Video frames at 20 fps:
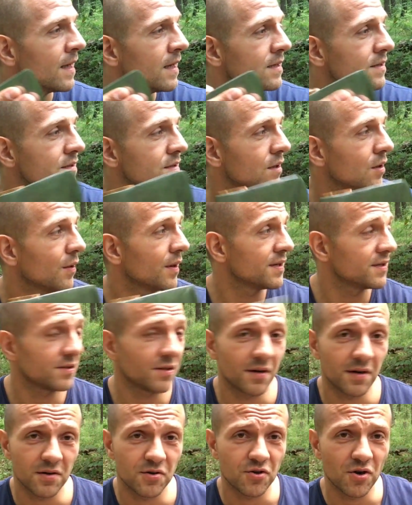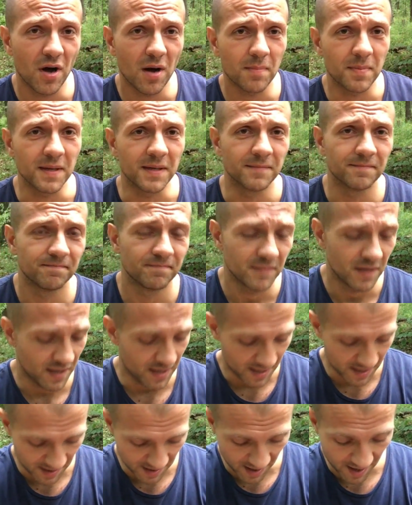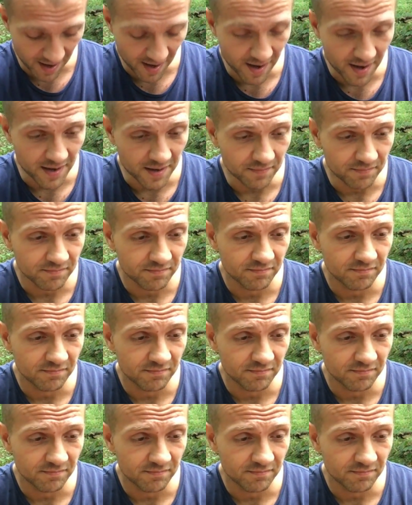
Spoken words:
So I started chopping, and I